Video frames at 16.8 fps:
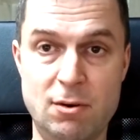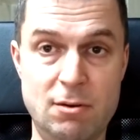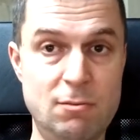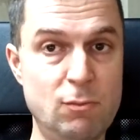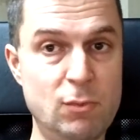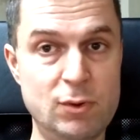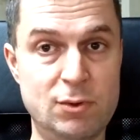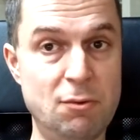
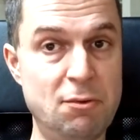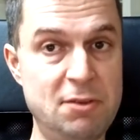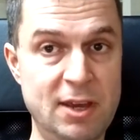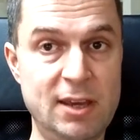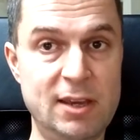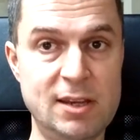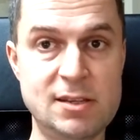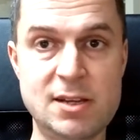or what
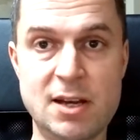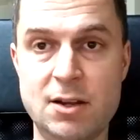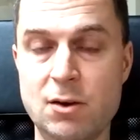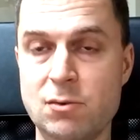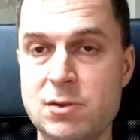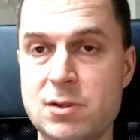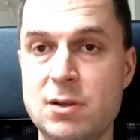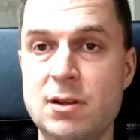you think is
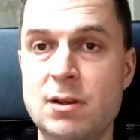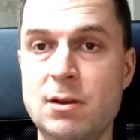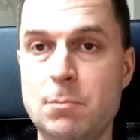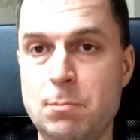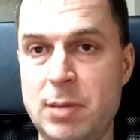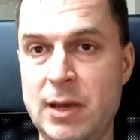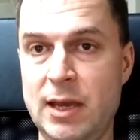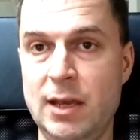that host,
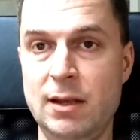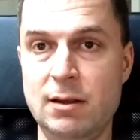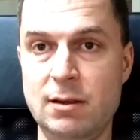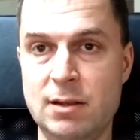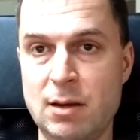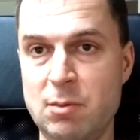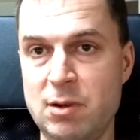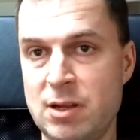
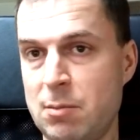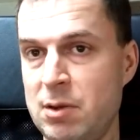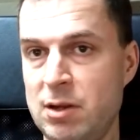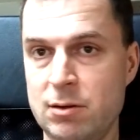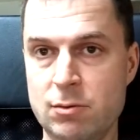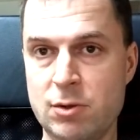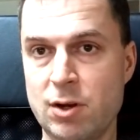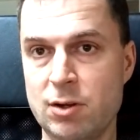ping
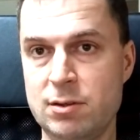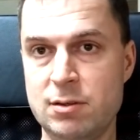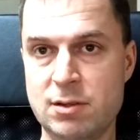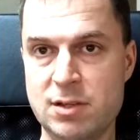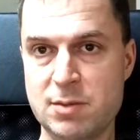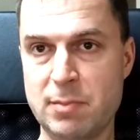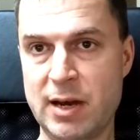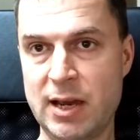
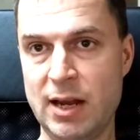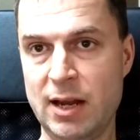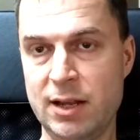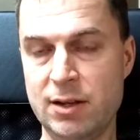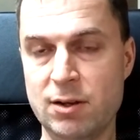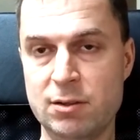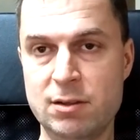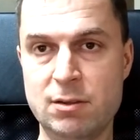
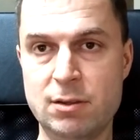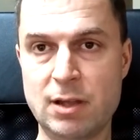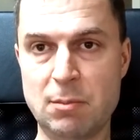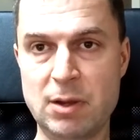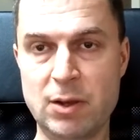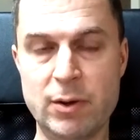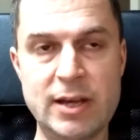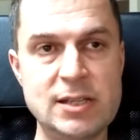
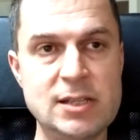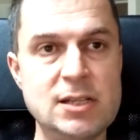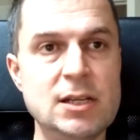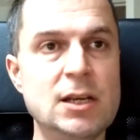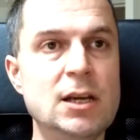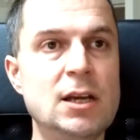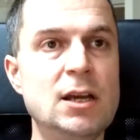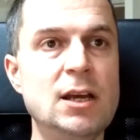
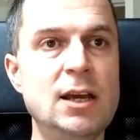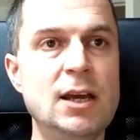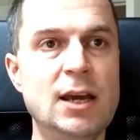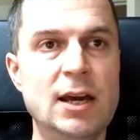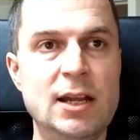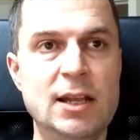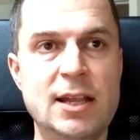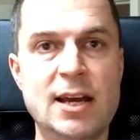www.smiley.ws,
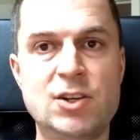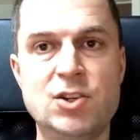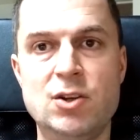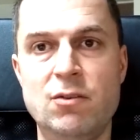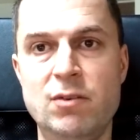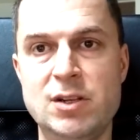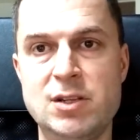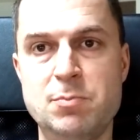and it
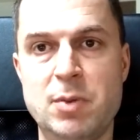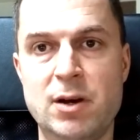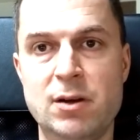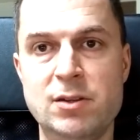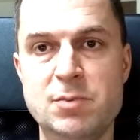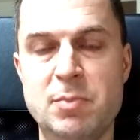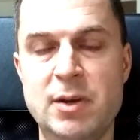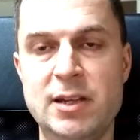actually
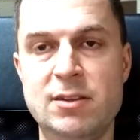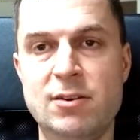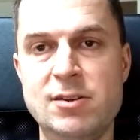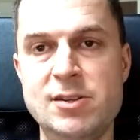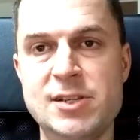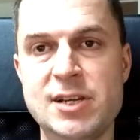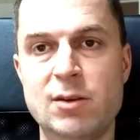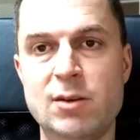responds. But
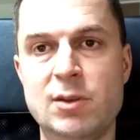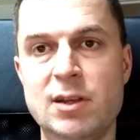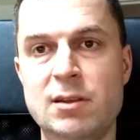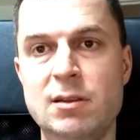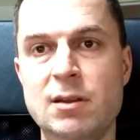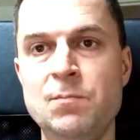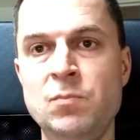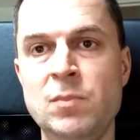it turns
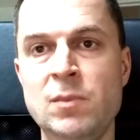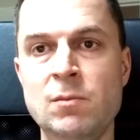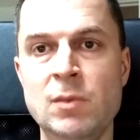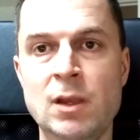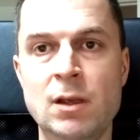out that